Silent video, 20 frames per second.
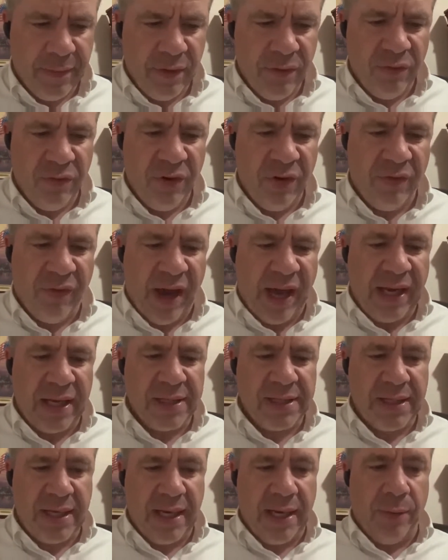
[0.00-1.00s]

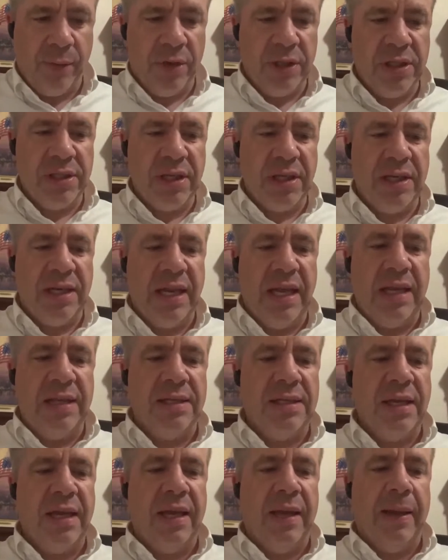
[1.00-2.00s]
Revitastim, which is a
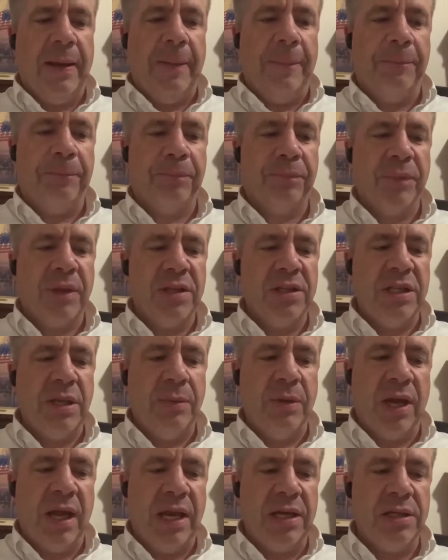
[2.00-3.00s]
DC
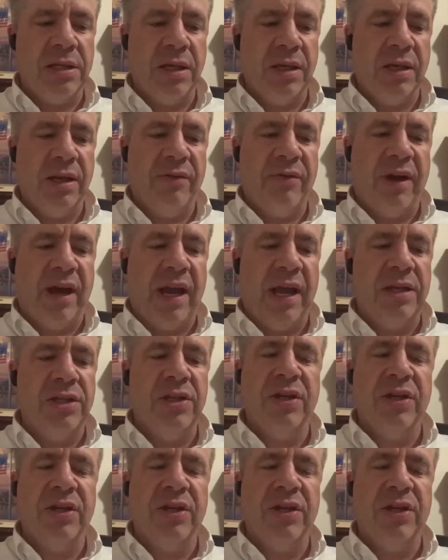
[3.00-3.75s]
stimulation device.